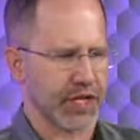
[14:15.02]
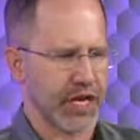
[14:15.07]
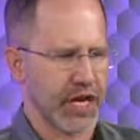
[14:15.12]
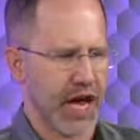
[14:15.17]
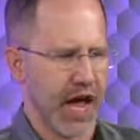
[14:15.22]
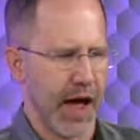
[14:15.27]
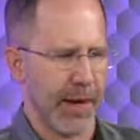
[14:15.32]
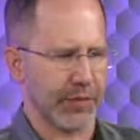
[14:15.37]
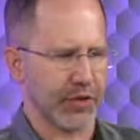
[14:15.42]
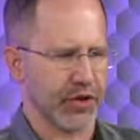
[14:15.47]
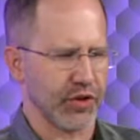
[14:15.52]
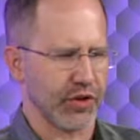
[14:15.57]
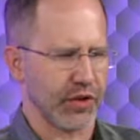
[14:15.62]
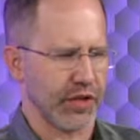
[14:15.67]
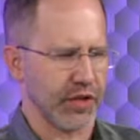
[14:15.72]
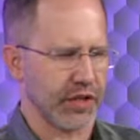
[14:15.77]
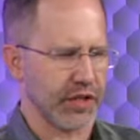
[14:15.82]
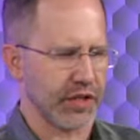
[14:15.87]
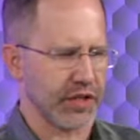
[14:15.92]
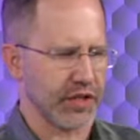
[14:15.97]
captured, captured into,
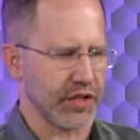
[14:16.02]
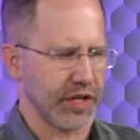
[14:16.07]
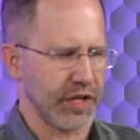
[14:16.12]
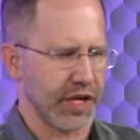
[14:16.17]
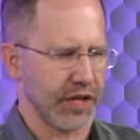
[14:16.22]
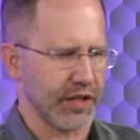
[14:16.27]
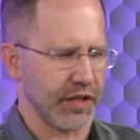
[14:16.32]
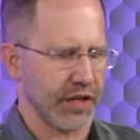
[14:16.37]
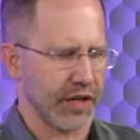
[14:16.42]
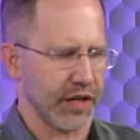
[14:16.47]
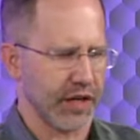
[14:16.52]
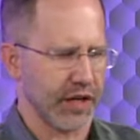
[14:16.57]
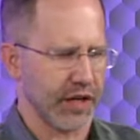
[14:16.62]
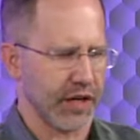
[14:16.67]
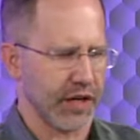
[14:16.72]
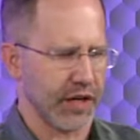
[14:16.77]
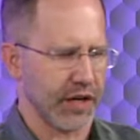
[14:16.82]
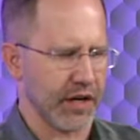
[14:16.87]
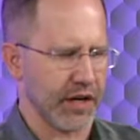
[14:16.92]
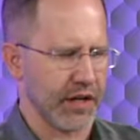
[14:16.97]
into, the, the state. state.
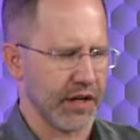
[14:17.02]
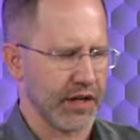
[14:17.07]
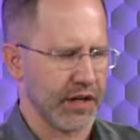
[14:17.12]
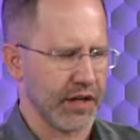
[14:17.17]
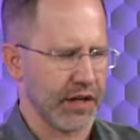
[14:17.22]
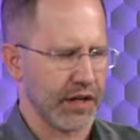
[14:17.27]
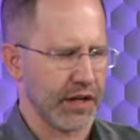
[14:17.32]
Da, da, da,